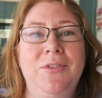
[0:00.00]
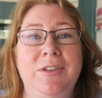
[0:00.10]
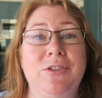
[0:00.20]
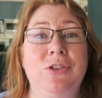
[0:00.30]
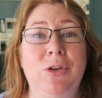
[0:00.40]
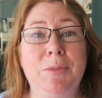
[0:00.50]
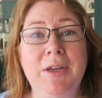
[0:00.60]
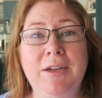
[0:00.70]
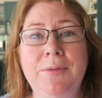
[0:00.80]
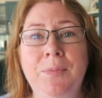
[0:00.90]
visit to
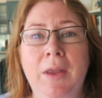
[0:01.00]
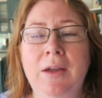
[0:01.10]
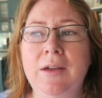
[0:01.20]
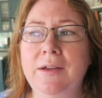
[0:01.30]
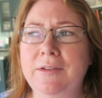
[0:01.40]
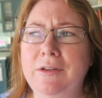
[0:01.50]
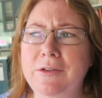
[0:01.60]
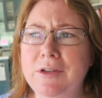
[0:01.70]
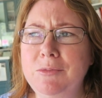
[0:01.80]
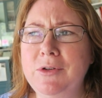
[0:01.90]
Nemea. So there's
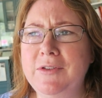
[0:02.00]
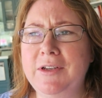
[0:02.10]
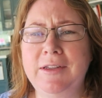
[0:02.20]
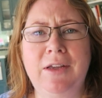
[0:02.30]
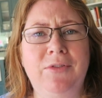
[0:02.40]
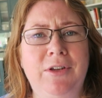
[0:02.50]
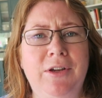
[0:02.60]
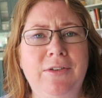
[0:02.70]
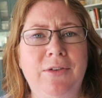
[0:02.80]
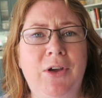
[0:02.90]
lots of music in that
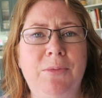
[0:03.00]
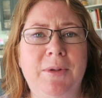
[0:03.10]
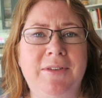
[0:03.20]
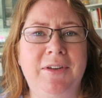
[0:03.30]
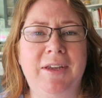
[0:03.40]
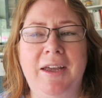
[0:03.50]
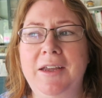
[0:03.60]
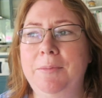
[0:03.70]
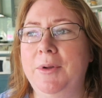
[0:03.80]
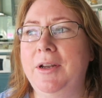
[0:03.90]
video, so I hope that's
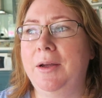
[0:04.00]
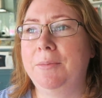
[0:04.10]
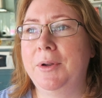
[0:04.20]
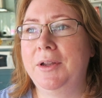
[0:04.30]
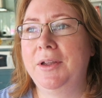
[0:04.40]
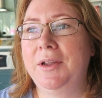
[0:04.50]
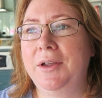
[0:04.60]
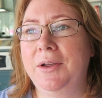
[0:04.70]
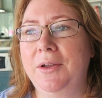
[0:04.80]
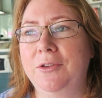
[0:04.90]
okay. But a
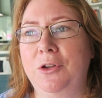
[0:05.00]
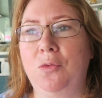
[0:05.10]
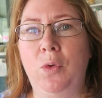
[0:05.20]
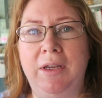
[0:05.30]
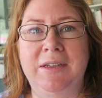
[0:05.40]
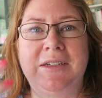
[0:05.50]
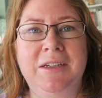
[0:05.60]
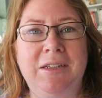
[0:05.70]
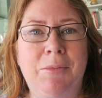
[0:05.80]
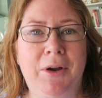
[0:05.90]
lot of wind
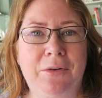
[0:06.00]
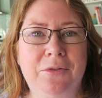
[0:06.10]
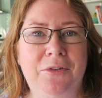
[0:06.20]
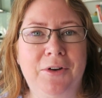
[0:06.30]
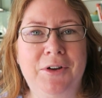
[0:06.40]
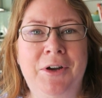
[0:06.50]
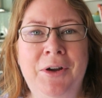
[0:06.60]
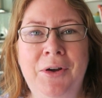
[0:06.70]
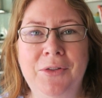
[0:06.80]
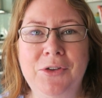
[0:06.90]
in the microphone
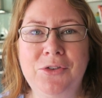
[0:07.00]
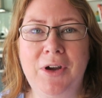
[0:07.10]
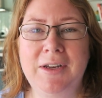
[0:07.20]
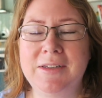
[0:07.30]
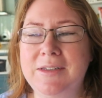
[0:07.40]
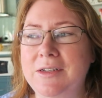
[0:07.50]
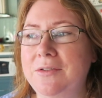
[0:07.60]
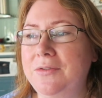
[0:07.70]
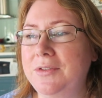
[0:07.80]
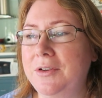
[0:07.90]
on the train and
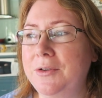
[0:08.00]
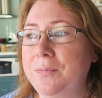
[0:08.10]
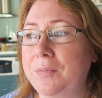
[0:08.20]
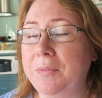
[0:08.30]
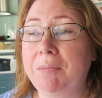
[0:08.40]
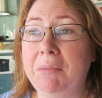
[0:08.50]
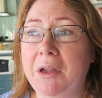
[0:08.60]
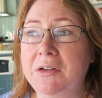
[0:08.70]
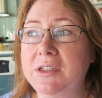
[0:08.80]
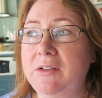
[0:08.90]
stuff, so
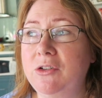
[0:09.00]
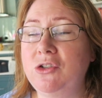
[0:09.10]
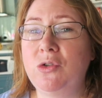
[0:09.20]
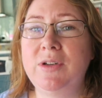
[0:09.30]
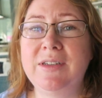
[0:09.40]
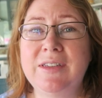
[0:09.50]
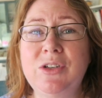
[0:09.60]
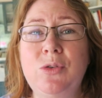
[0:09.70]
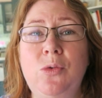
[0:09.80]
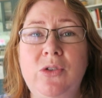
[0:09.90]
a lot of choice. It's a
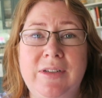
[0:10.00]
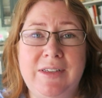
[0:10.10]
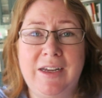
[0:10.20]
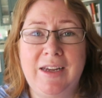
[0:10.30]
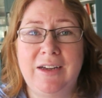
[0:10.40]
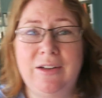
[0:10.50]
gorgeous day